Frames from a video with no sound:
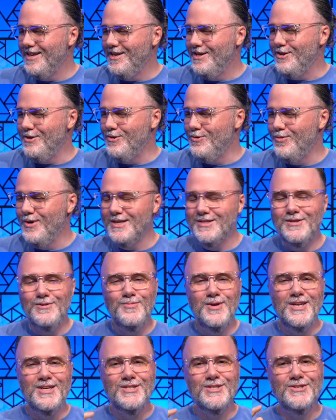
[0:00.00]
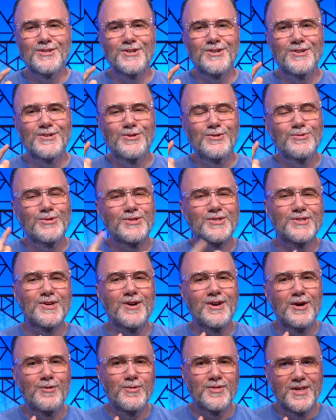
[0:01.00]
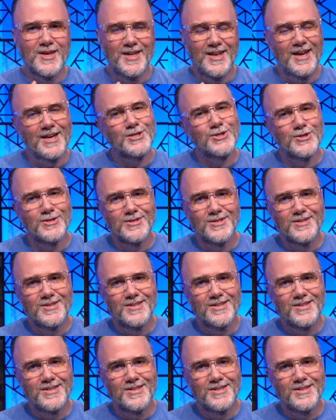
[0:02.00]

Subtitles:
You want to make sure you start out with a connection.